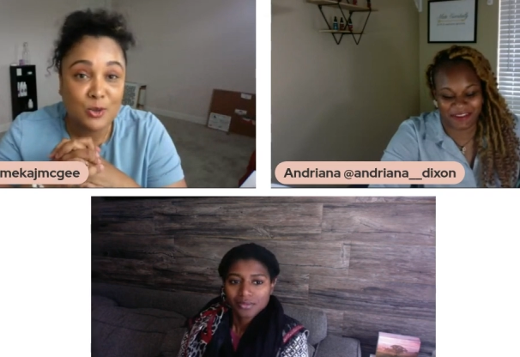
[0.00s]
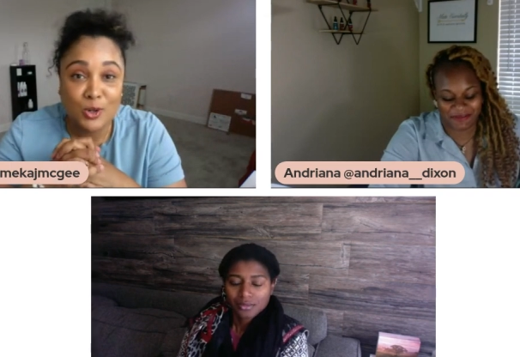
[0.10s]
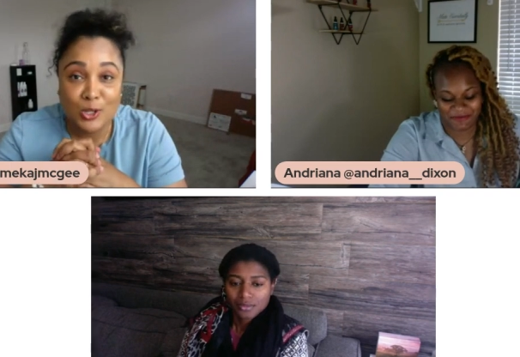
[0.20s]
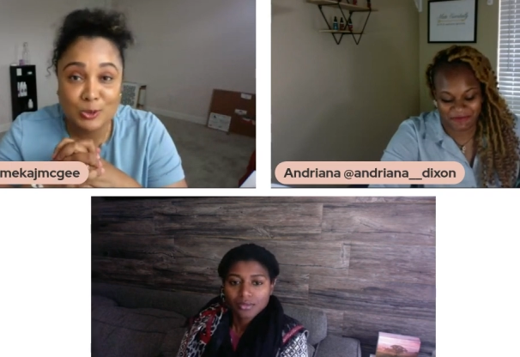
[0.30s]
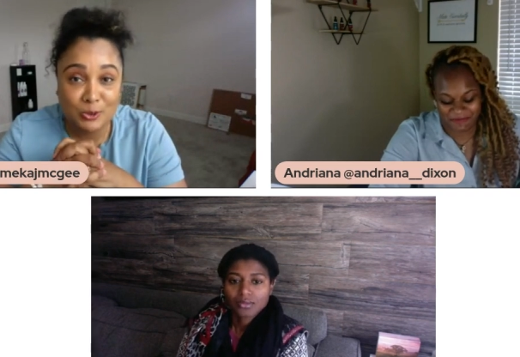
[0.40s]

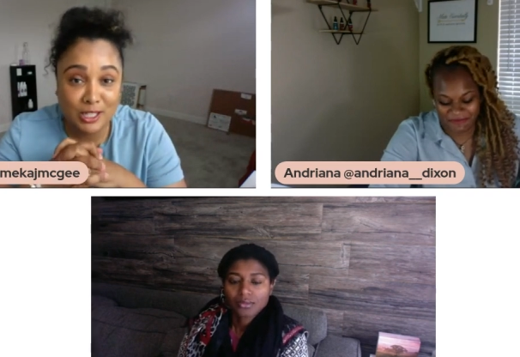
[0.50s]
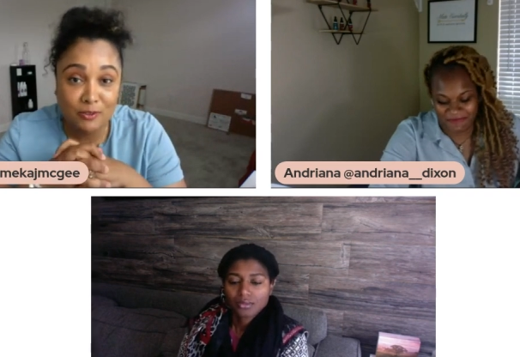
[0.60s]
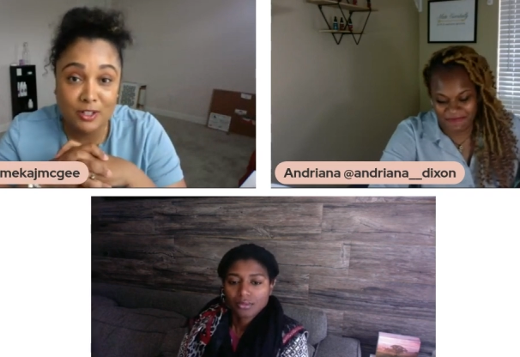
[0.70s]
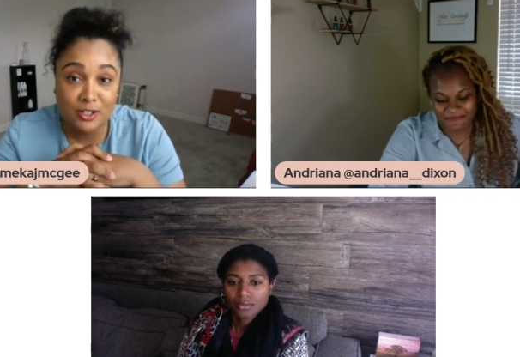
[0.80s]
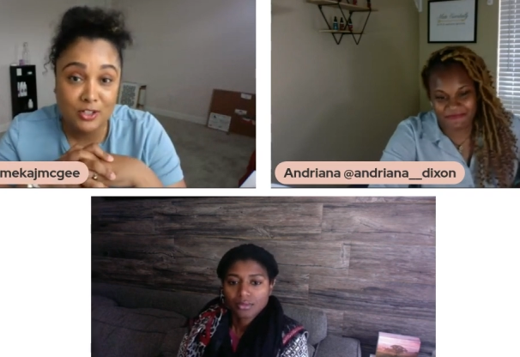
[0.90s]
Speaker 1: oils were
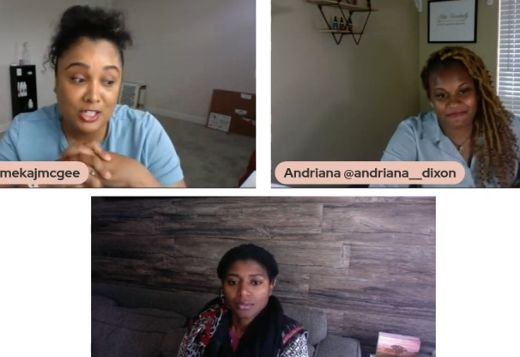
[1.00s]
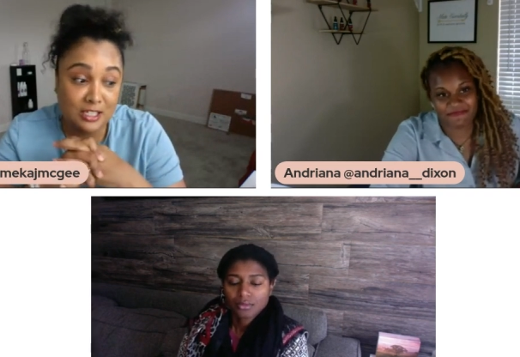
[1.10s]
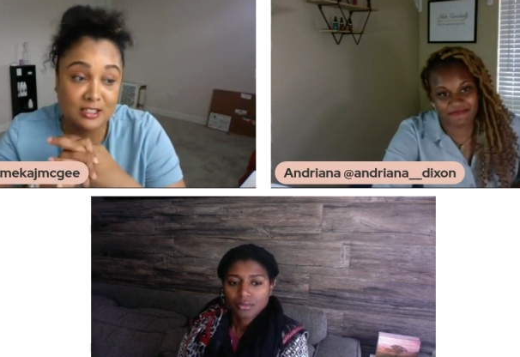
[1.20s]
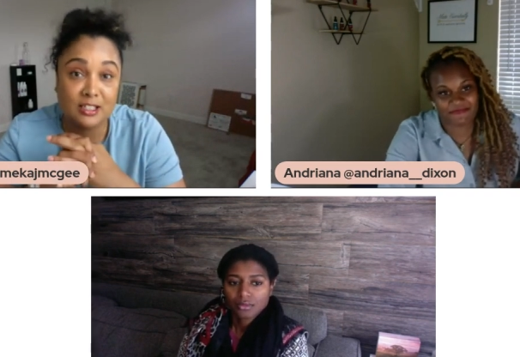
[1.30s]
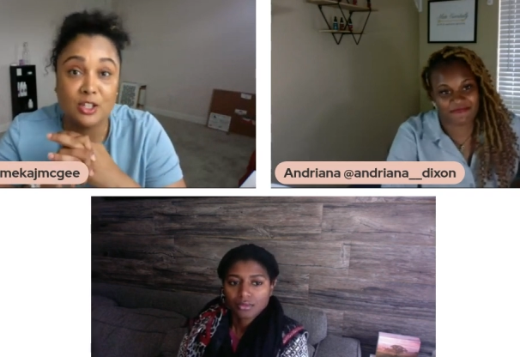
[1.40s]
given to
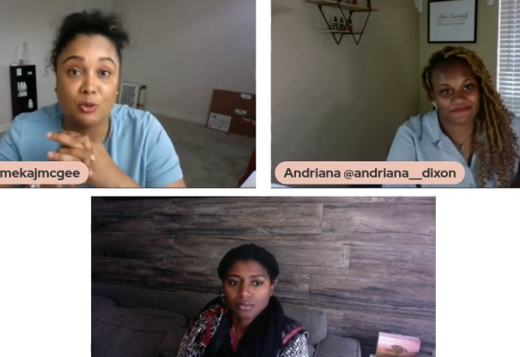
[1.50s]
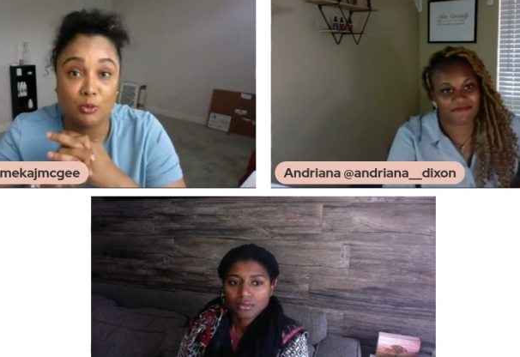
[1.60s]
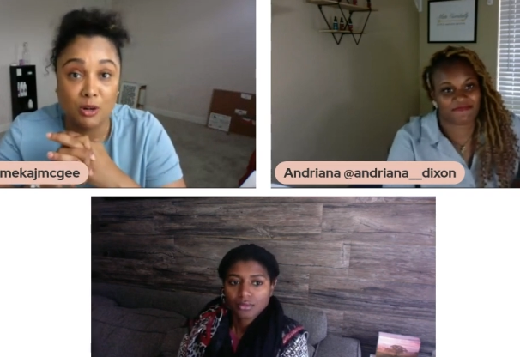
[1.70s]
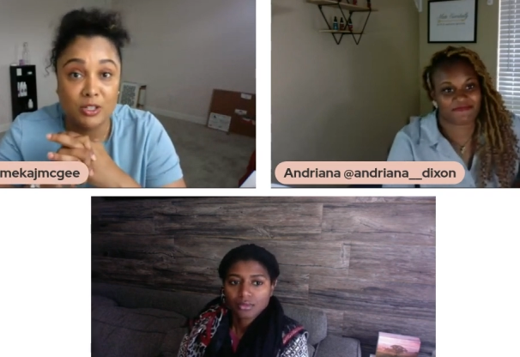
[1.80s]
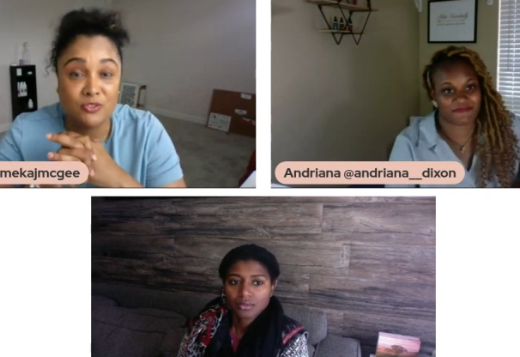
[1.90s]
Jesus in their
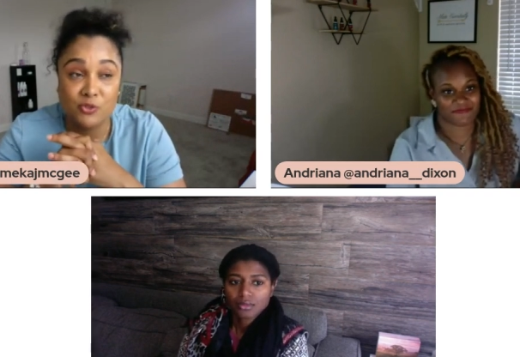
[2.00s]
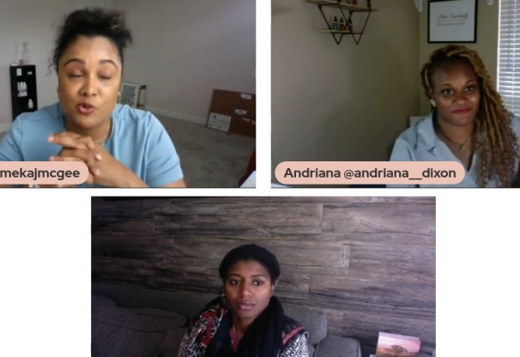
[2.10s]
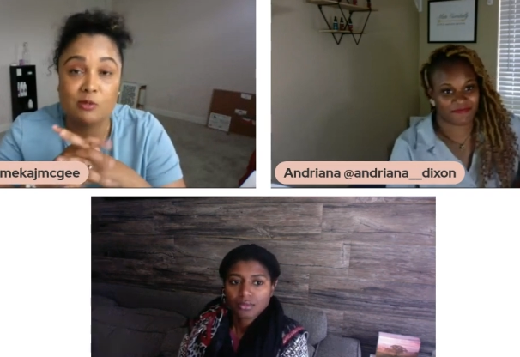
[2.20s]
rawest form.